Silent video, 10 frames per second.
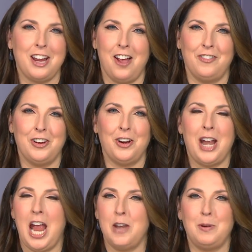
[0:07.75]
governor,
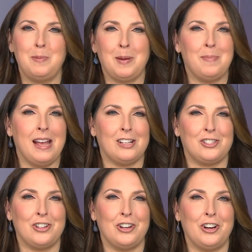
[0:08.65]
Henry
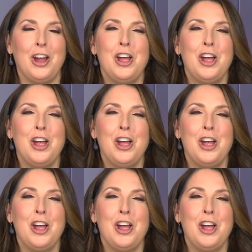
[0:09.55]
McMaster,